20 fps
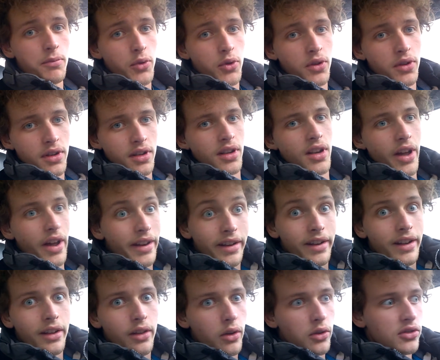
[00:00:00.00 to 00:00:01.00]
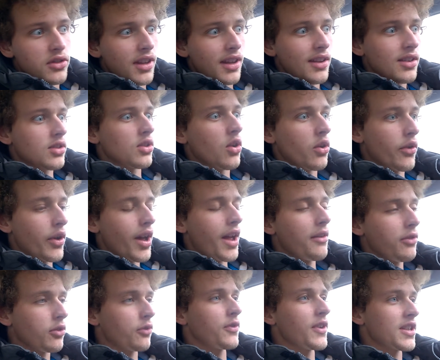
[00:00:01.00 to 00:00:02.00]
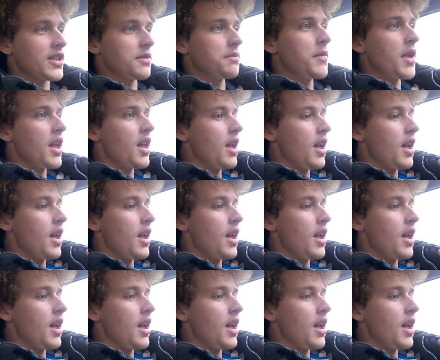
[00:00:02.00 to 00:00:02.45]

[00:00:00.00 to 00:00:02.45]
but I need those things, so I have to fix them.